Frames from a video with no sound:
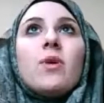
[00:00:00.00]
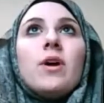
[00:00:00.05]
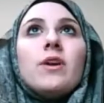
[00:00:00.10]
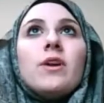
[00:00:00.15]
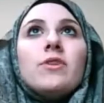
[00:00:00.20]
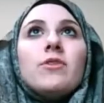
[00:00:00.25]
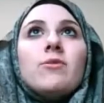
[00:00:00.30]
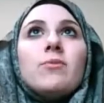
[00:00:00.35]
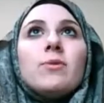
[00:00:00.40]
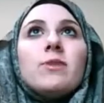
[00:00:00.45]
what
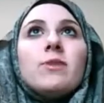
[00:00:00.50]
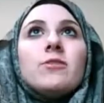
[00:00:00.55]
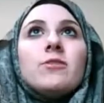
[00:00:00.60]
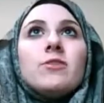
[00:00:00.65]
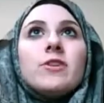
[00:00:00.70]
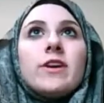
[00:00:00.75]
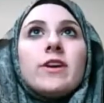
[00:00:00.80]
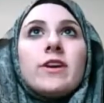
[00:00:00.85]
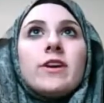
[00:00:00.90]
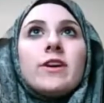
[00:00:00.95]
you've been
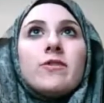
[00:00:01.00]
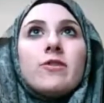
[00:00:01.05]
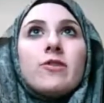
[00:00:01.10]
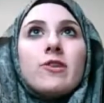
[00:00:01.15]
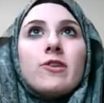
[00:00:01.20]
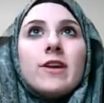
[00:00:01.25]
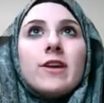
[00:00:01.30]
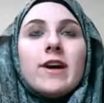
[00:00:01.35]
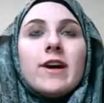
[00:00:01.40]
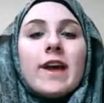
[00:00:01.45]
looking
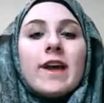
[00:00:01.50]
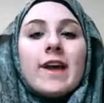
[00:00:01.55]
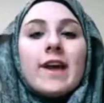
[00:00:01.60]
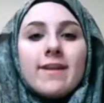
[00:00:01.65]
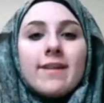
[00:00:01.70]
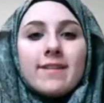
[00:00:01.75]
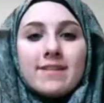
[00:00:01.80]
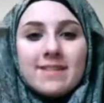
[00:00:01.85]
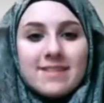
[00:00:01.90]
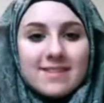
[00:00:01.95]
for, I
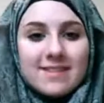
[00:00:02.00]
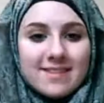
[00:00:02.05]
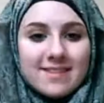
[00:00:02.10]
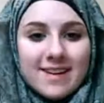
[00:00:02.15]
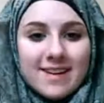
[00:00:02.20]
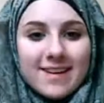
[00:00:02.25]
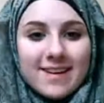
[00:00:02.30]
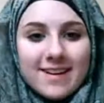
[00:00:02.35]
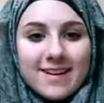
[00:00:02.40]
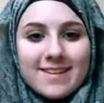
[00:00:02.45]
guess.
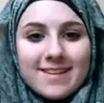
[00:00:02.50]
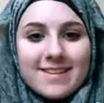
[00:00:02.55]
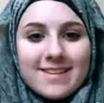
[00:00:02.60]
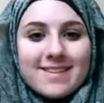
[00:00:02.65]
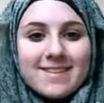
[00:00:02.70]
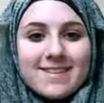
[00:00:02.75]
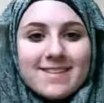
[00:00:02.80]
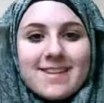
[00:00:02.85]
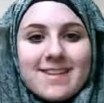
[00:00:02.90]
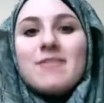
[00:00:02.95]

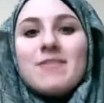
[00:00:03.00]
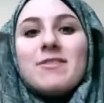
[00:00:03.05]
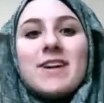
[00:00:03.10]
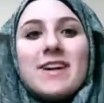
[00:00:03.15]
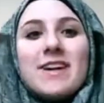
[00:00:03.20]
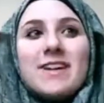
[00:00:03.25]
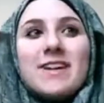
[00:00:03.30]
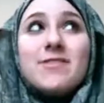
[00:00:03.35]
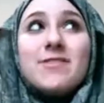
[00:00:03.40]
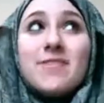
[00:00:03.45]
And I've
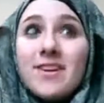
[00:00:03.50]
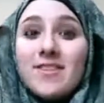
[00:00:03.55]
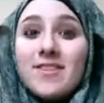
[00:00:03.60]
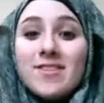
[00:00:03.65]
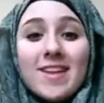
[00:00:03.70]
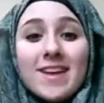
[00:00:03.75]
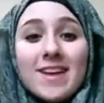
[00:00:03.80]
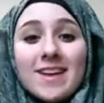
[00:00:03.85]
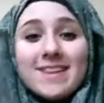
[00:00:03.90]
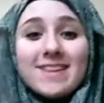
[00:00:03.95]
kind of
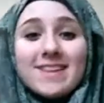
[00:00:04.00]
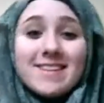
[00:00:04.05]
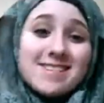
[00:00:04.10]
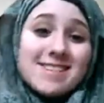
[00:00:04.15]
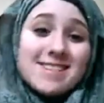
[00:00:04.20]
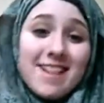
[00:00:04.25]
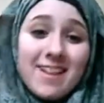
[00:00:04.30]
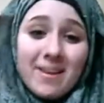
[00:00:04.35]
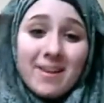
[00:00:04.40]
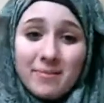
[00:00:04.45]
found that in
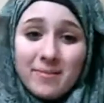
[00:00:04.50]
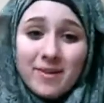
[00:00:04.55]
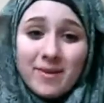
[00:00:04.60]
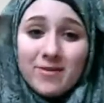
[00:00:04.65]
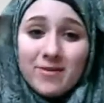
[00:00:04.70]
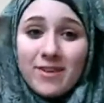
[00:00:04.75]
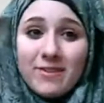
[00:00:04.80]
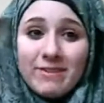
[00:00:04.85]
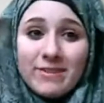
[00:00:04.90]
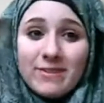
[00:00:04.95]
Islam.
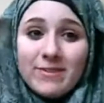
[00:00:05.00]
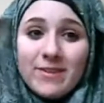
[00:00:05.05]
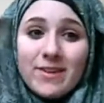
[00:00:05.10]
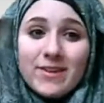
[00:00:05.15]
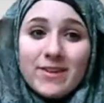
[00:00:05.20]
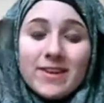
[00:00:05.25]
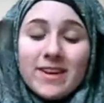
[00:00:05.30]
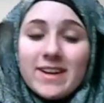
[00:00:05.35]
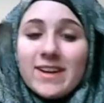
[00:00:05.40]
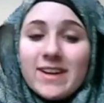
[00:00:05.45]
I've never
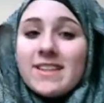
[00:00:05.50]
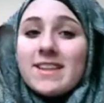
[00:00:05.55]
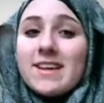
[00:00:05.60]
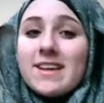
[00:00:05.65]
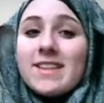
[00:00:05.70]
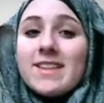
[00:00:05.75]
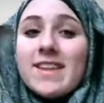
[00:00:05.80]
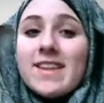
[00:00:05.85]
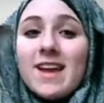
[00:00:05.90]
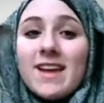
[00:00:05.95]
found
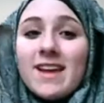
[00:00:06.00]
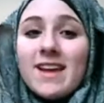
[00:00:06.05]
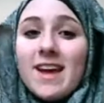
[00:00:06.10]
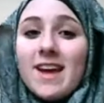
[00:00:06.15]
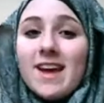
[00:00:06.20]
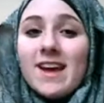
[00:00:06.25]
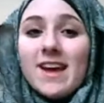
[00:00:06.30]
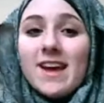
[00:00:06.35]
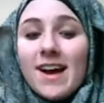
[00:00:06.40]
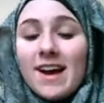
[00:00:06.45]
anything that
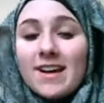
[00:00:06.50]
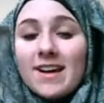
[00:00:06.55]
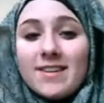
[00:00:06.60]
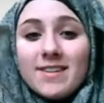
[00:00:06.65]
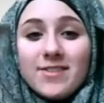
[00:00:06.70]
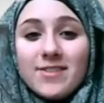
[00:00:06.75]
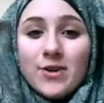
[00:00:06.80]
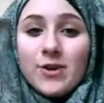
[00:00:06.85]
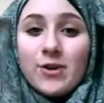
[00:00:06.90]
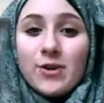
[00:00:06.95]
I
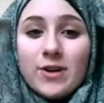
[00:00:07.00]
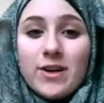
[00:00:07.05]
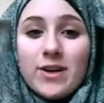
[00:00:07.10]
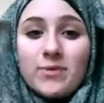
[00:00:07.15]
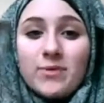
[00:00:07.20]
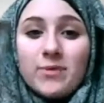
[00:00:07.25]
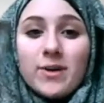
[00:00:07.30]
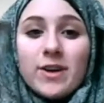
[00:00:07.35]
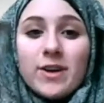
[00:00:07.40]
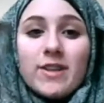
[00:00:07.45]

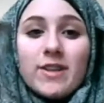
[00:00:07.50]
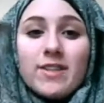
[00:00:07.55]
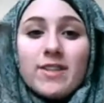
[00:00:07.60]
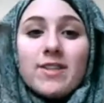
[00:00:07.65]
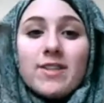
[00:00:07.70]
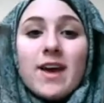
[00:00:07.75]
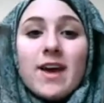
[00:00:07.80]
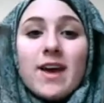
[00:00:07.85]
disagreed with.